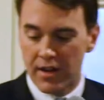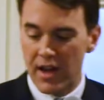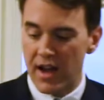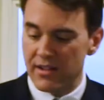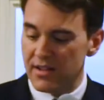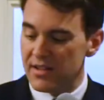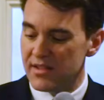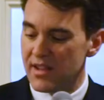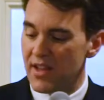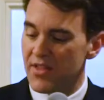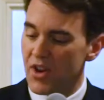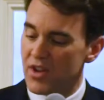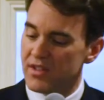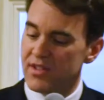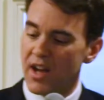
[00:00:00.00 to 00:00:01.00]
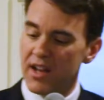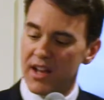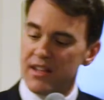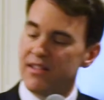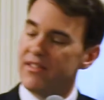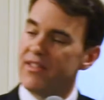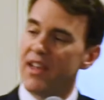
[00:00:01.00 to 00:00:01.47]
Condi said, there is not
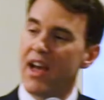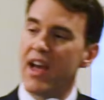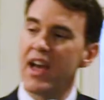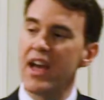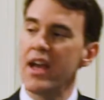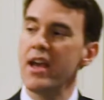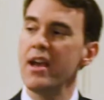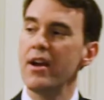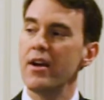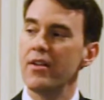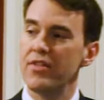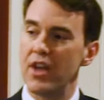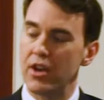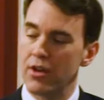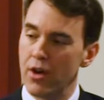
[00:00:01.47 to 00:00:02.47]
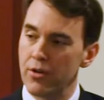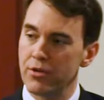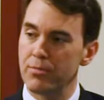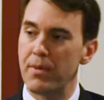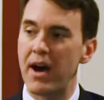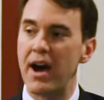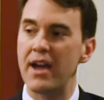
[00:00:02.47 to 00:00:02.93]
a day that
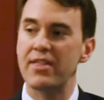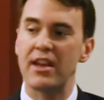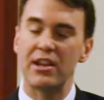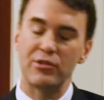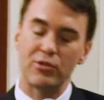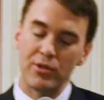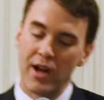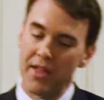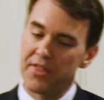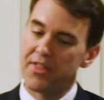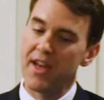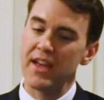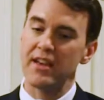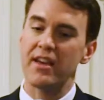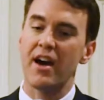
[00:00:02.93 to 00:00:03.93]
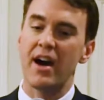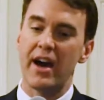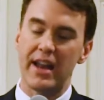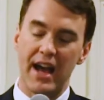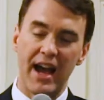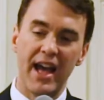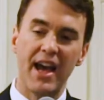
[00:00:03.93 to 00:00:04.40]
goes by that I do not thank
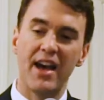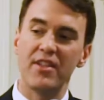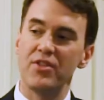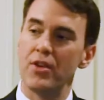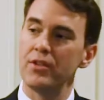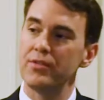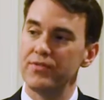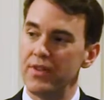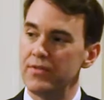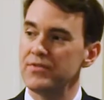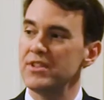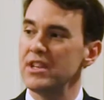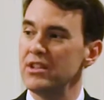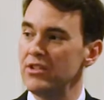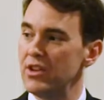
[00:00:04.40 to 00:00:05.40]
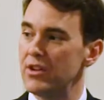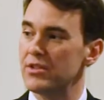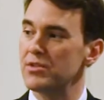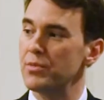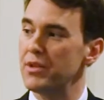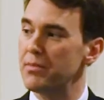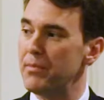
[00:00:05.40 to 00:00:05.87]
God I had those 15
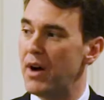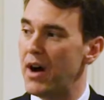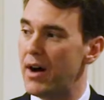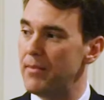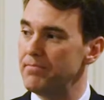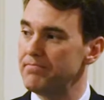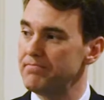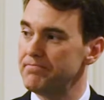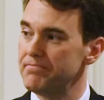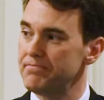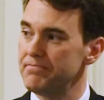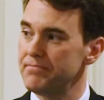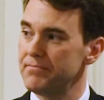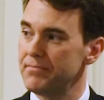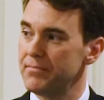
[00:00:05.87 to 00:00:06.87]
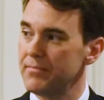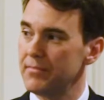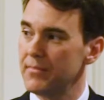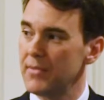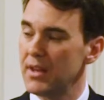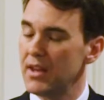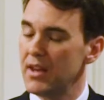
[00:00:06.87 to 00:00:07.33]
years with Mom.
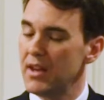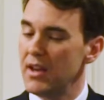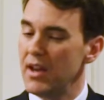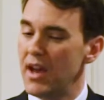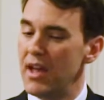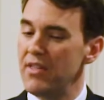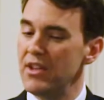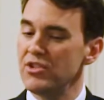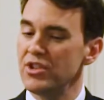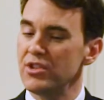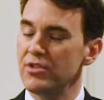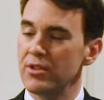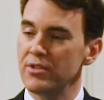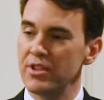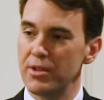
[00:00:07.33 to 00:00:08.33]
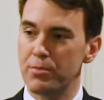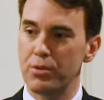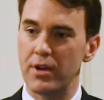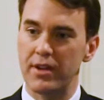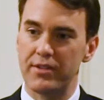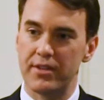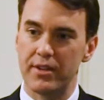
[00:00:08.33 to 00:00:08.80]
And then she turned to the
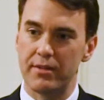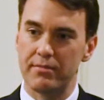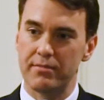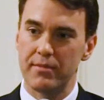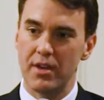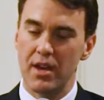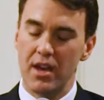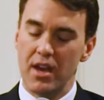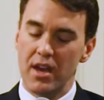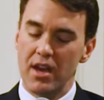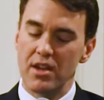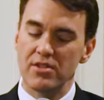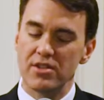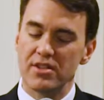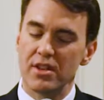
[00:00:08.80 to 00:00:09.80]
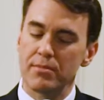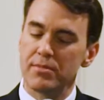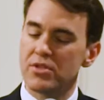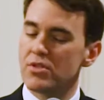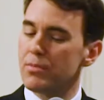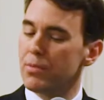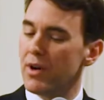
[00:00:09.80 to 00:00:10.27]
President, and she said, Mr.